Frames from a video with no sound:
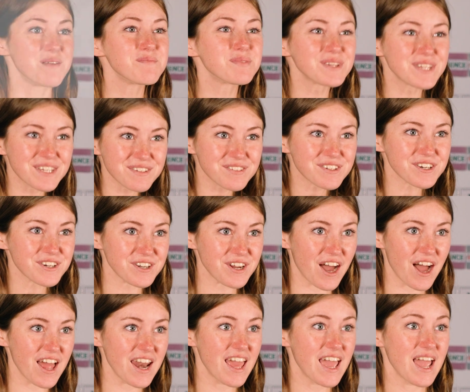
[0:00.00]
and believe it or
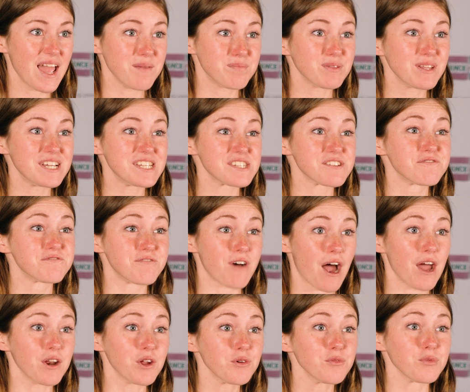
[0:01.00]
not, it plays a
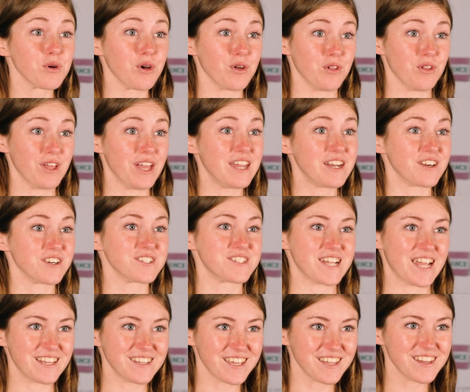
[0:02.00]
vital role in our
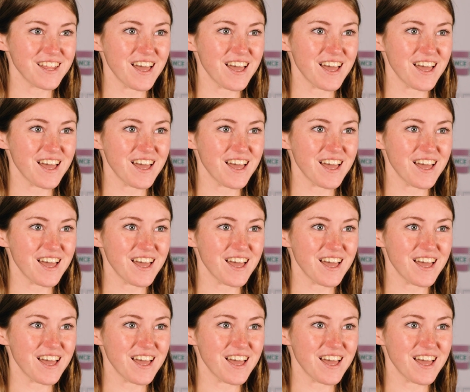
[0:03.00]
daily